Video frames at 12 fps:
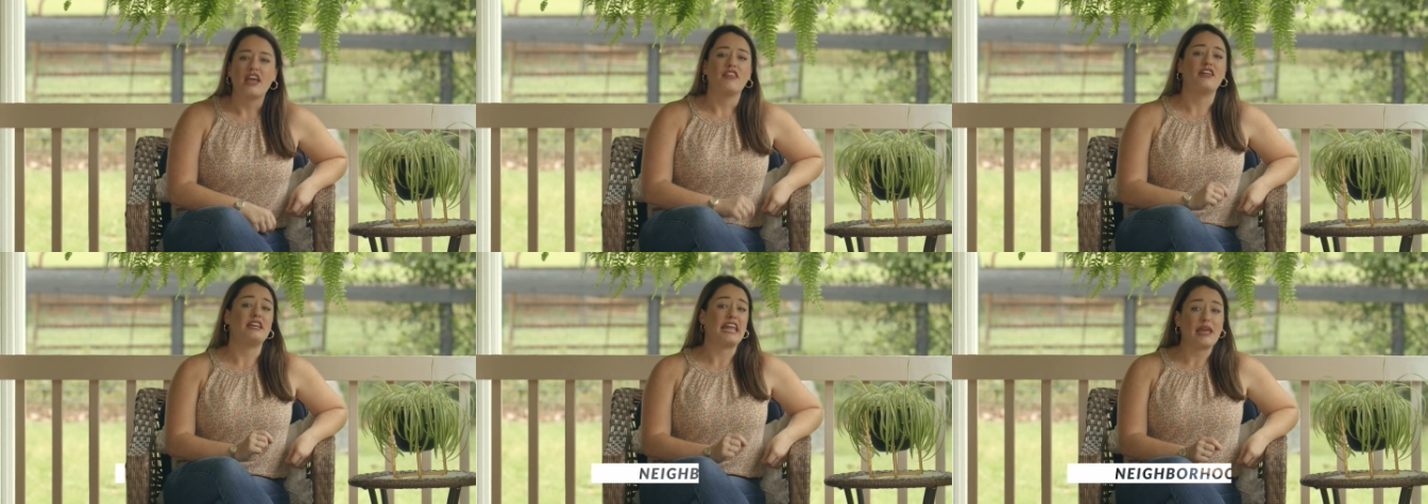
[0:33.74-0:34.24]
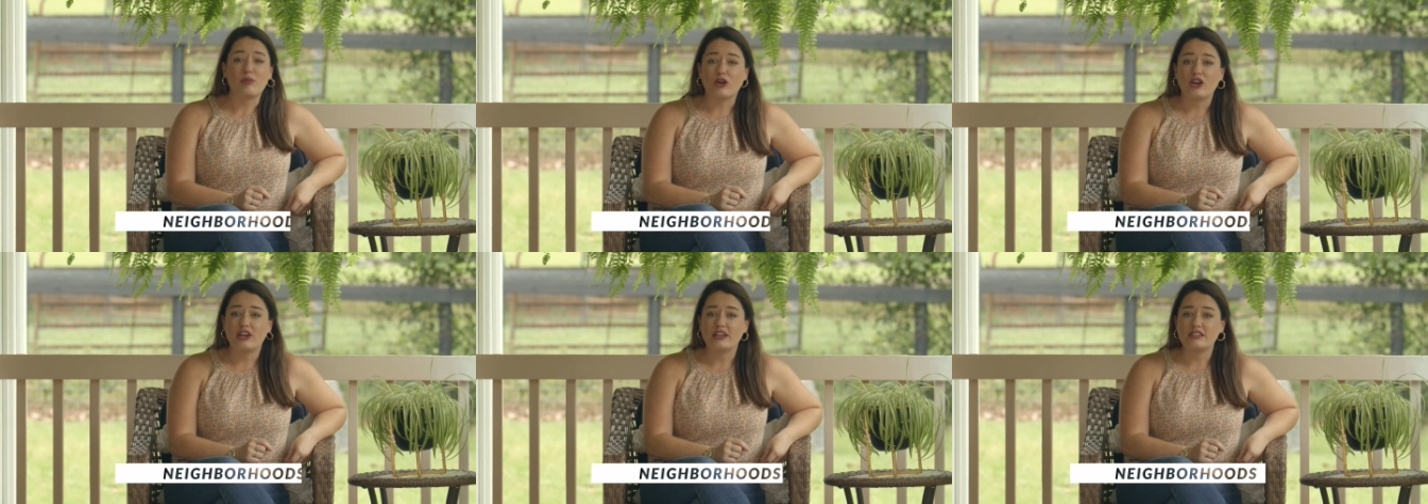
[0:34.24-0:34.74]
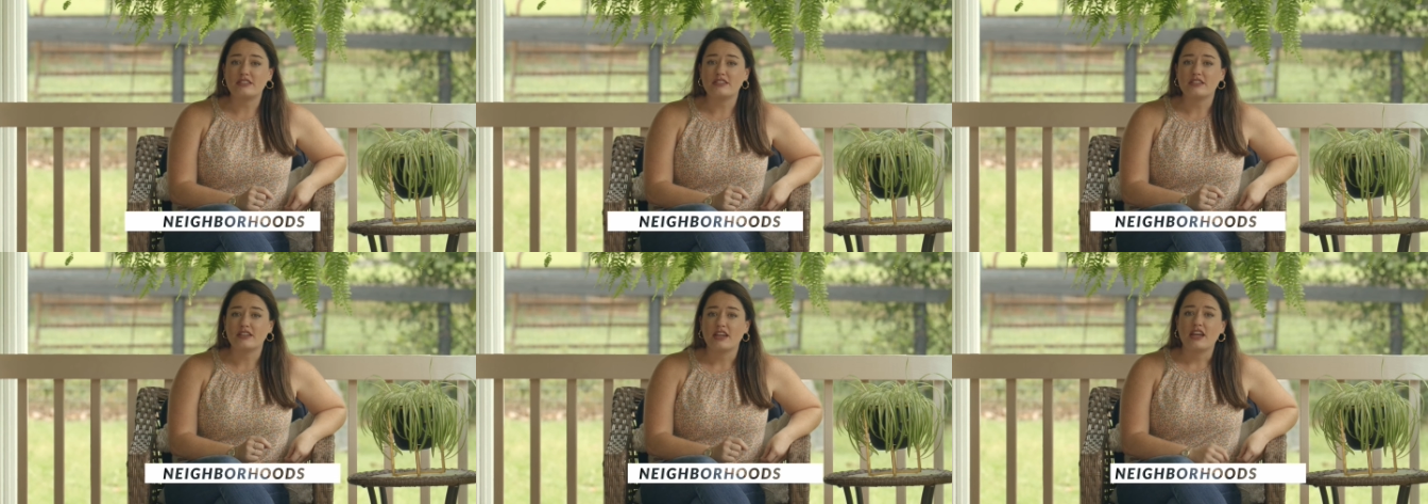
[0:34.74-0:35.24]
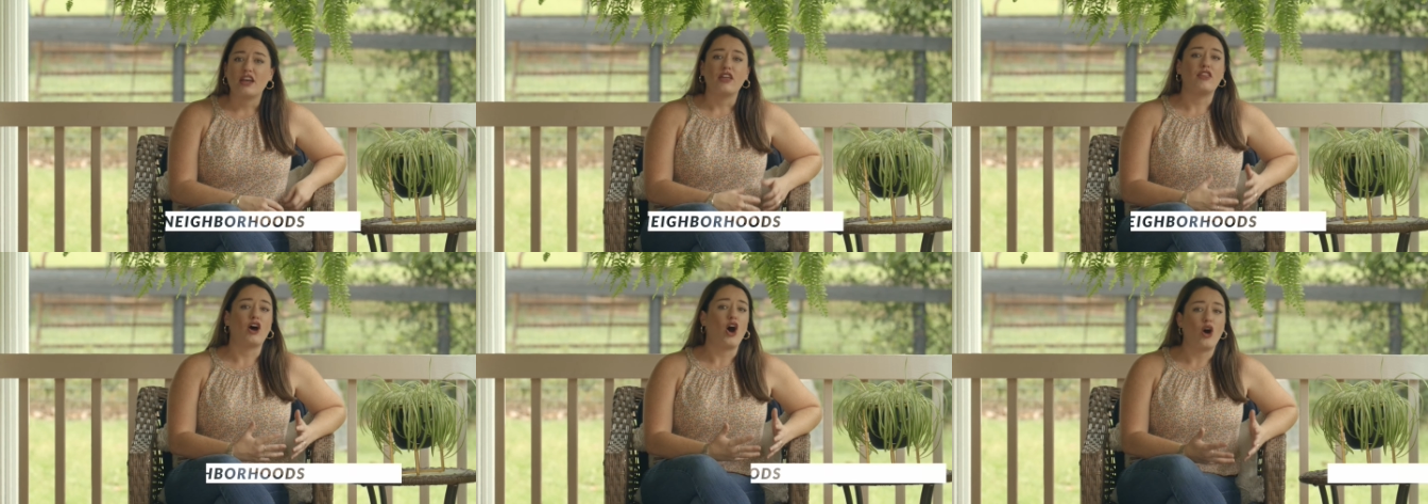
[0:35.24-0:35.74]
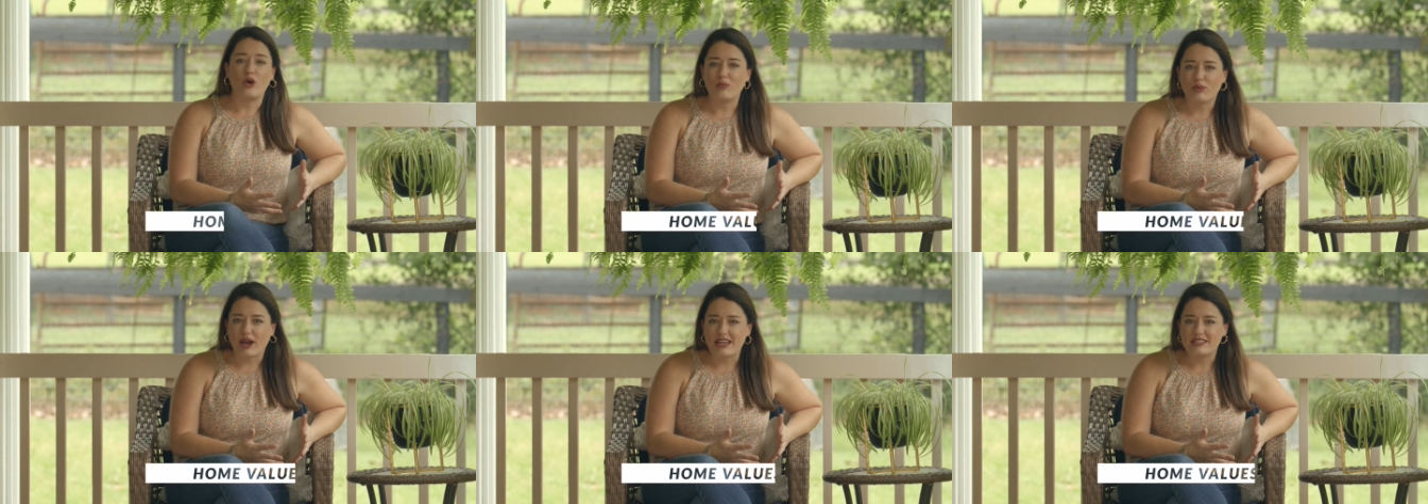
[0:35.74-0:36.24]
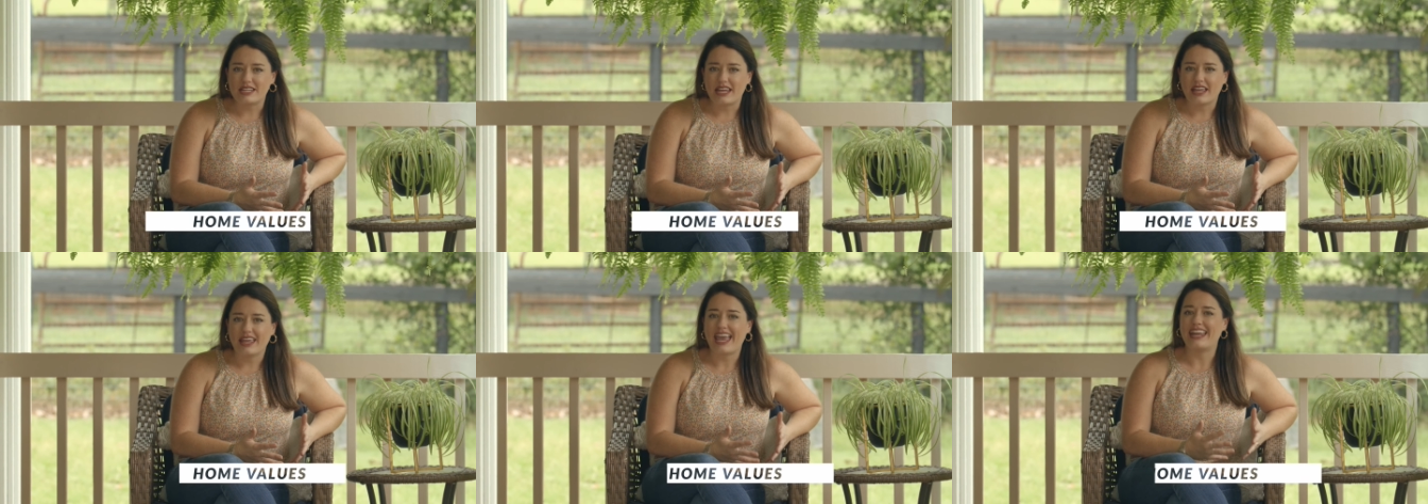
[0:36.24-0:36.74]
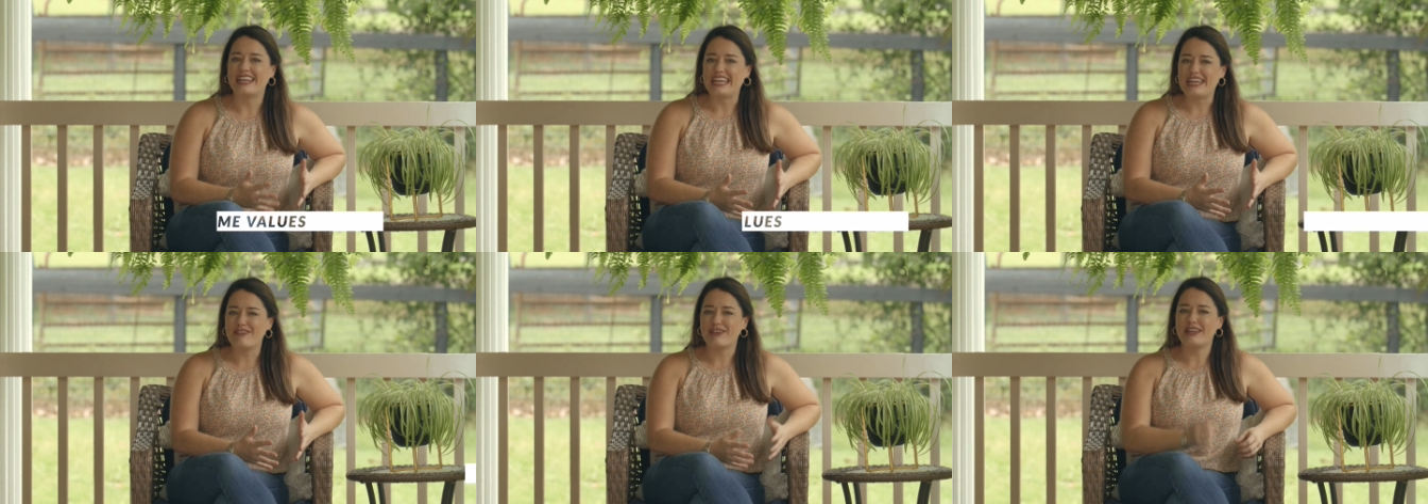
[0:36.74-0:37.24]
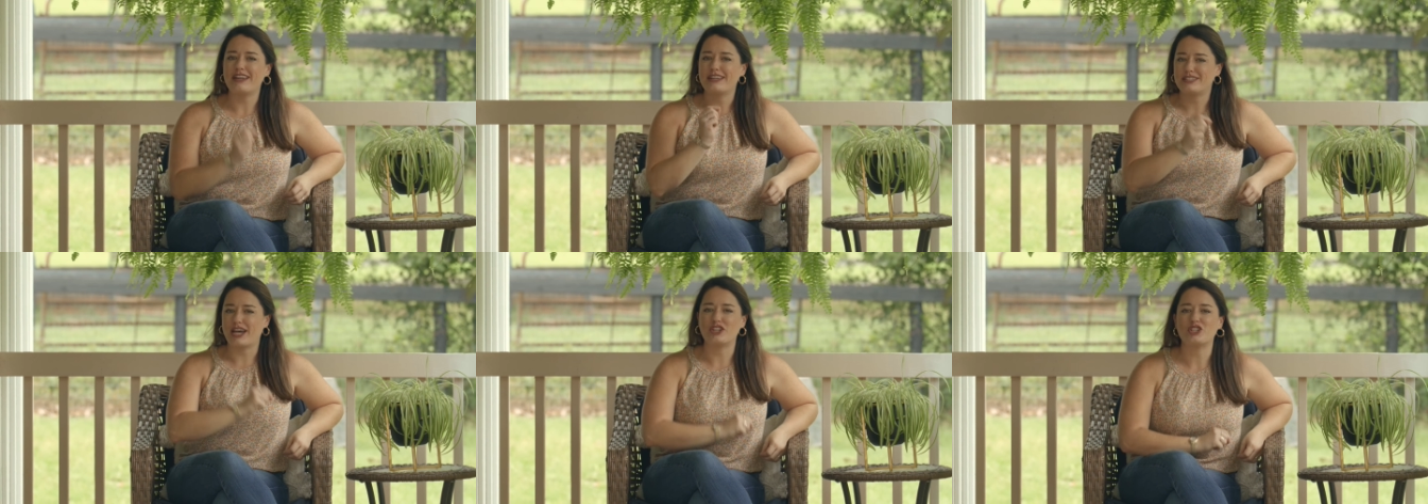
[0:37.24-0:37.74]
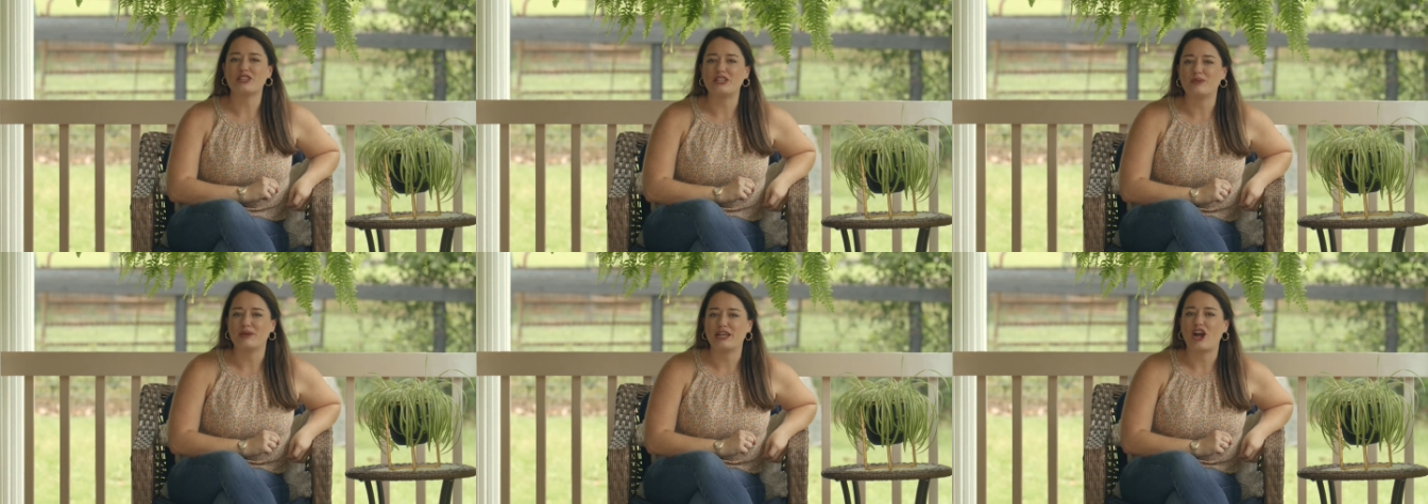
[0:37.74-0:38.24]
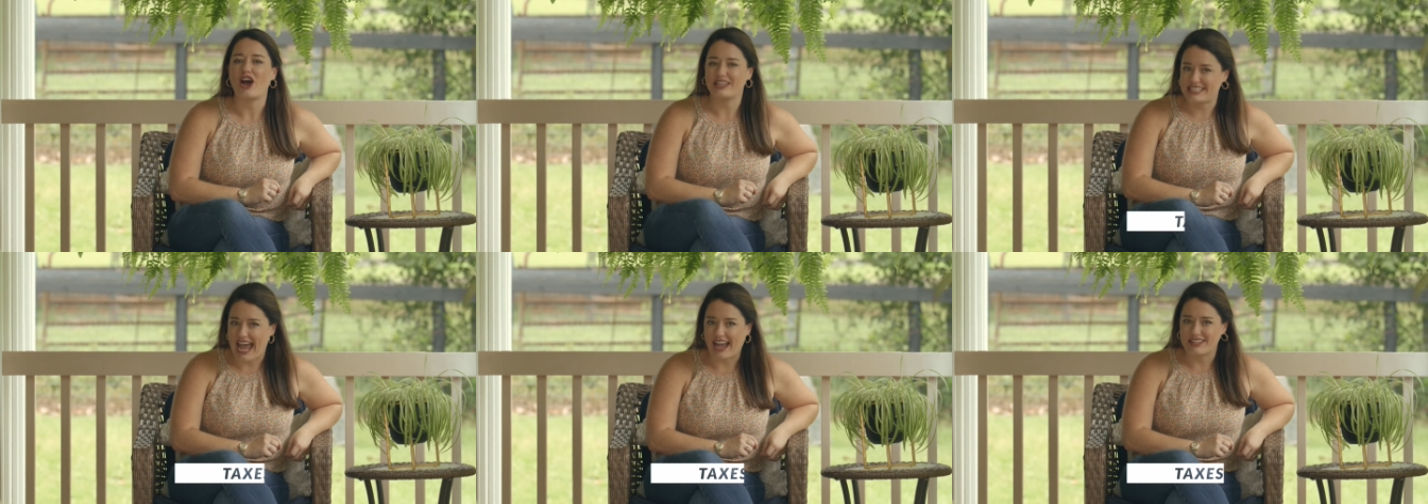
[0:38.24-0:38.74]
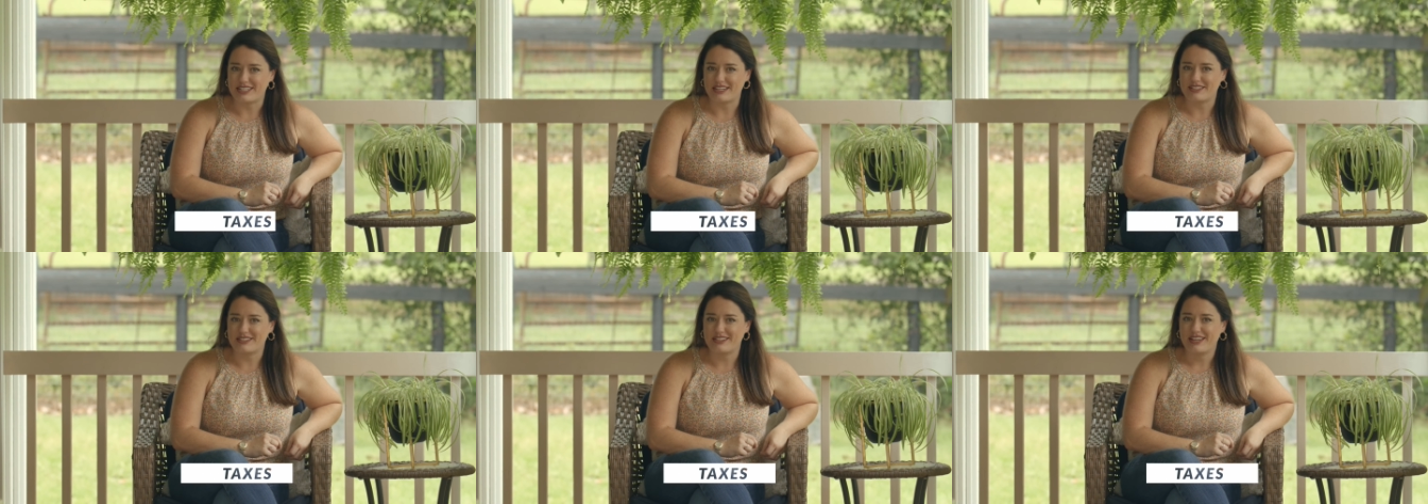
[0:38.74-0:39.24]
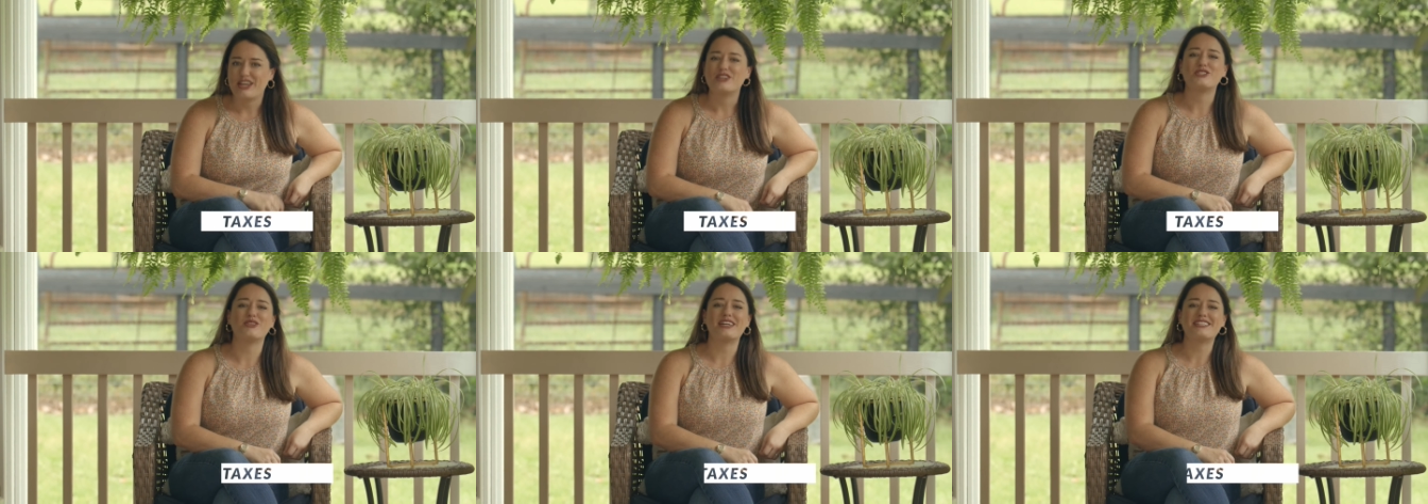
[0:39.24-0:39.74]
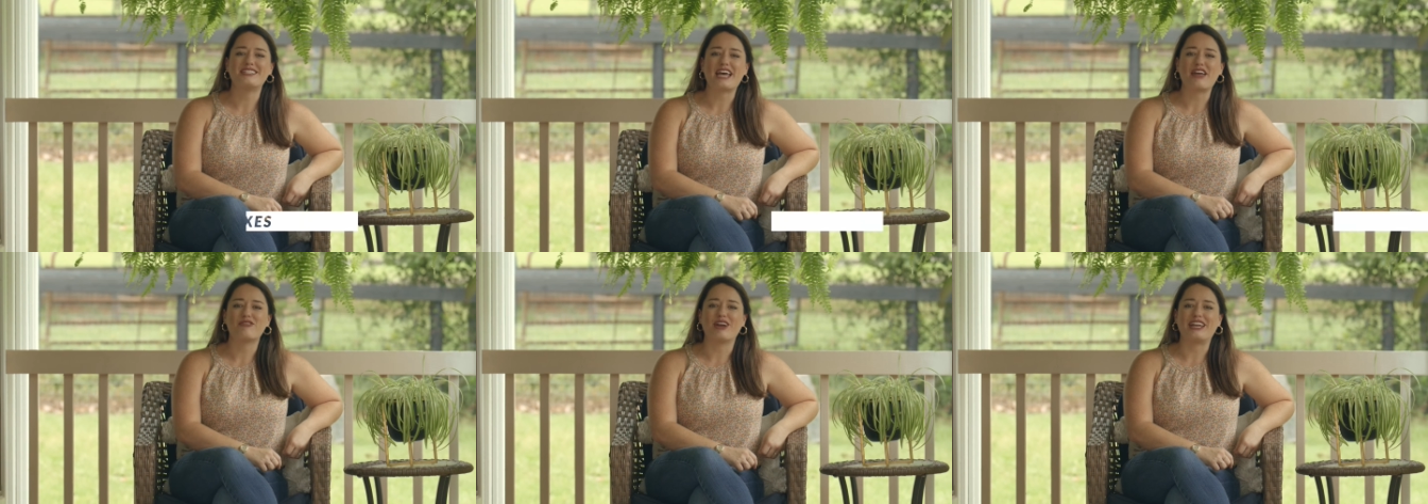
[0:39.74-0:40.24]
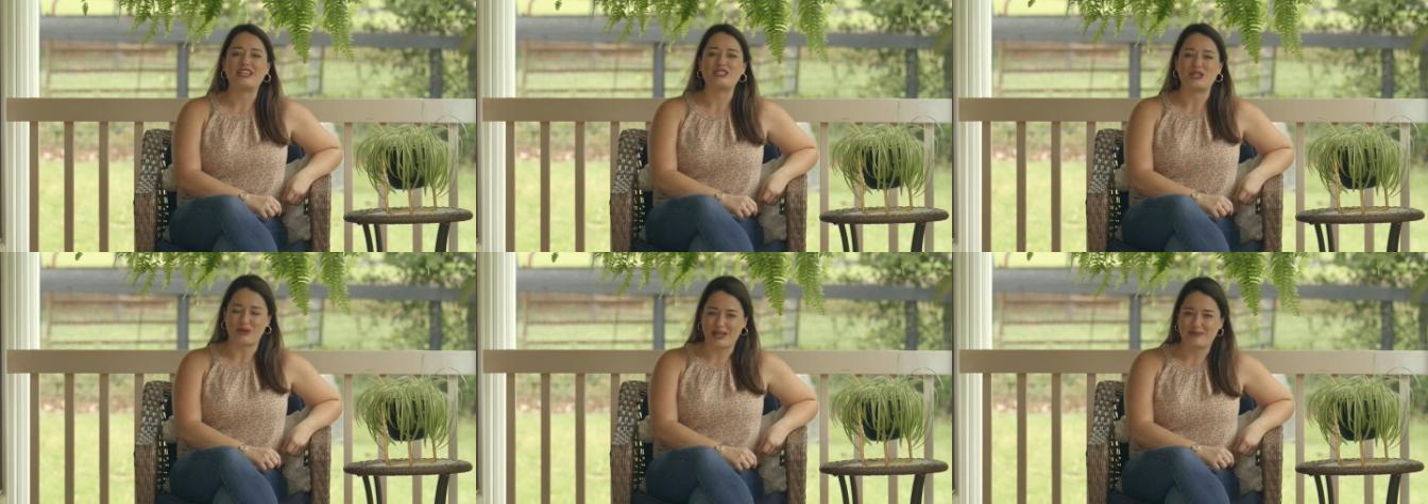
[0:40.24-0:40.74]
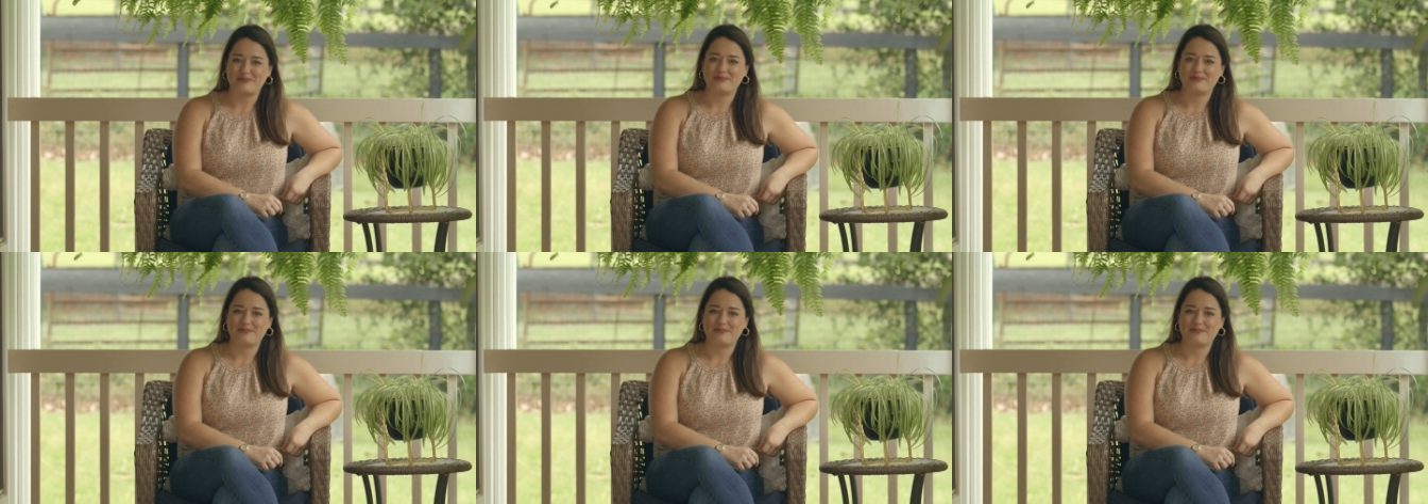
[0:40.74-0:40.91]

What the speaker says: the neighborhoods, the home pricing, and even touch a little bit on taxes. So let's dive right into it.